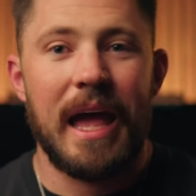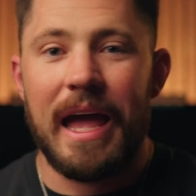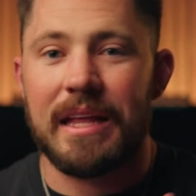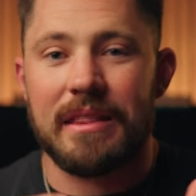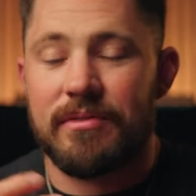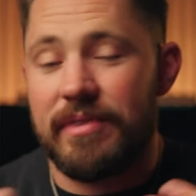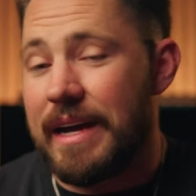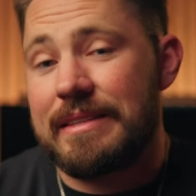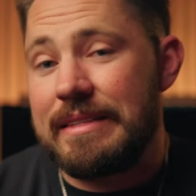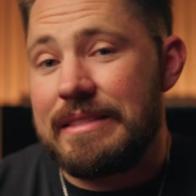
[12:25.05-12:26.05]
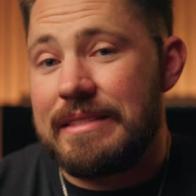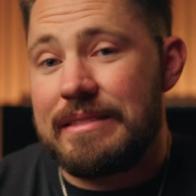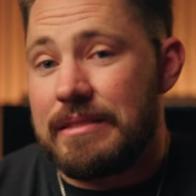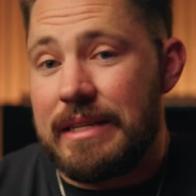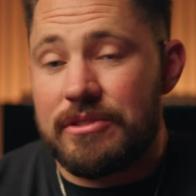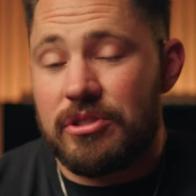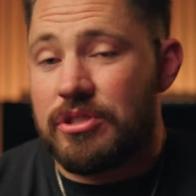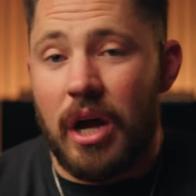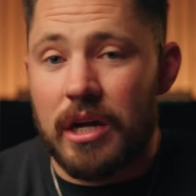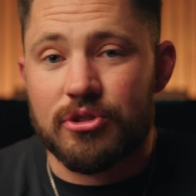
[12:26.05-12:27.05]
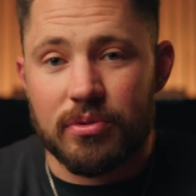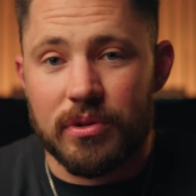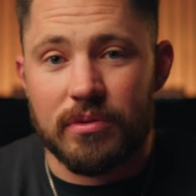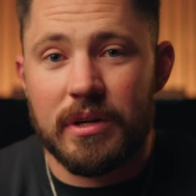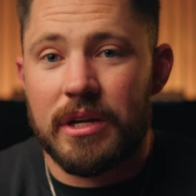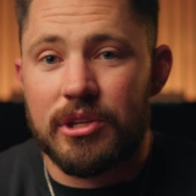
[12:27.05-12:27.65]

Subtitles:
And the fact is, that's just not true.